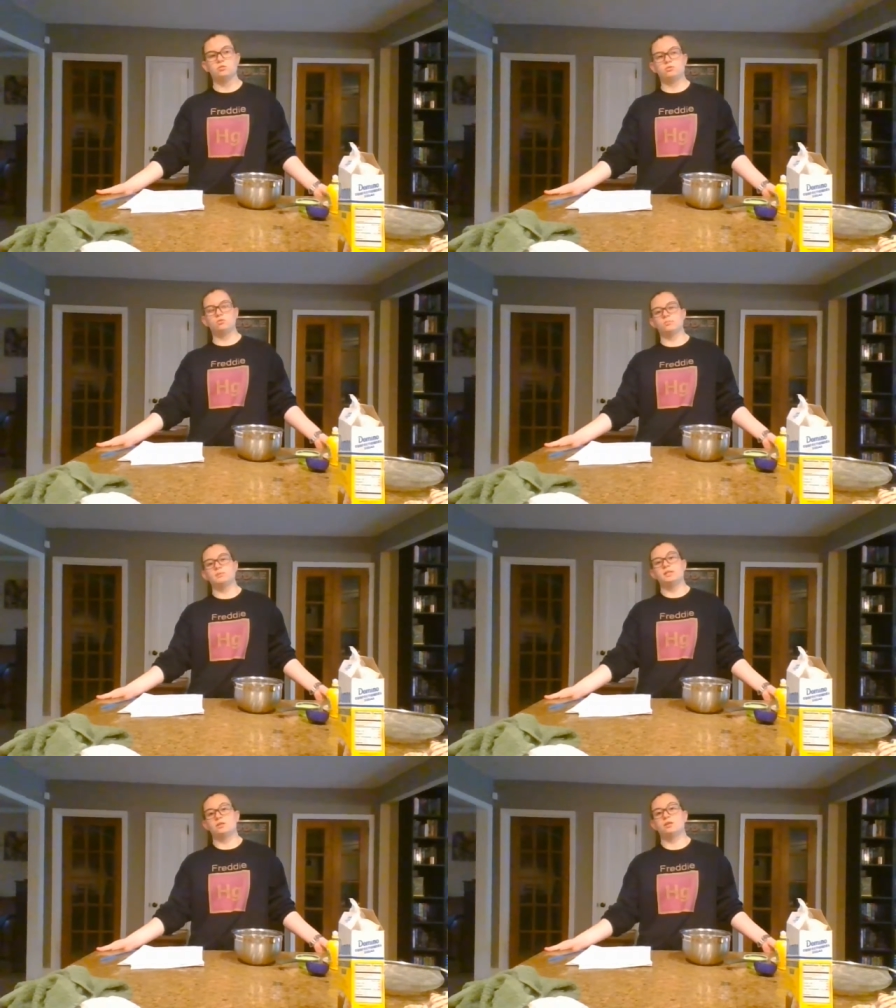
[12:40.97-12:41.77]
to
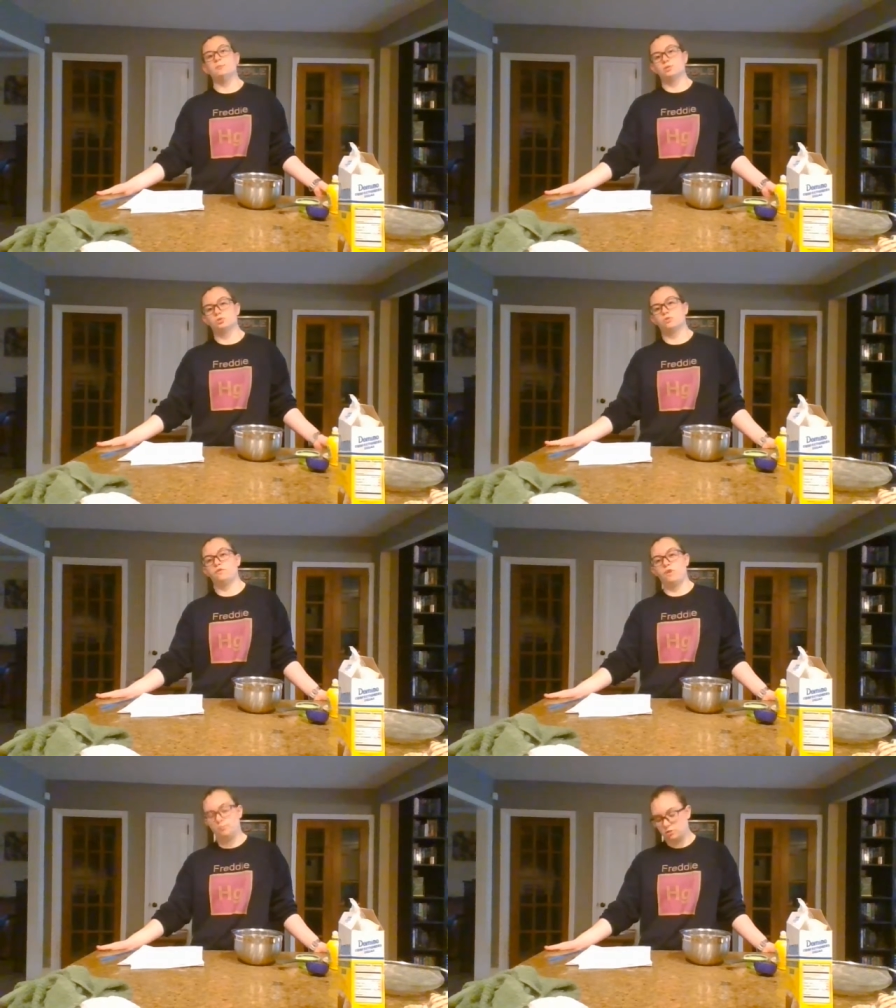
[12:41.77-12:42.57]
be commercial
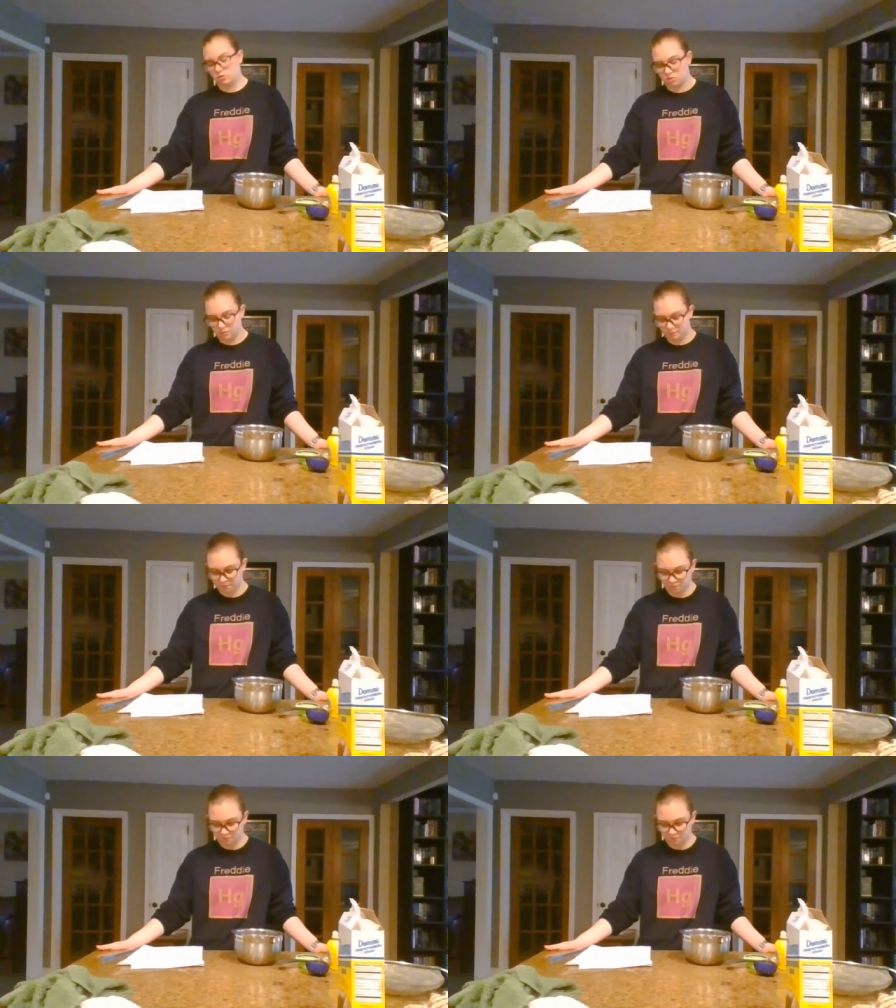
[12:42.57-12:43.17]
farmers.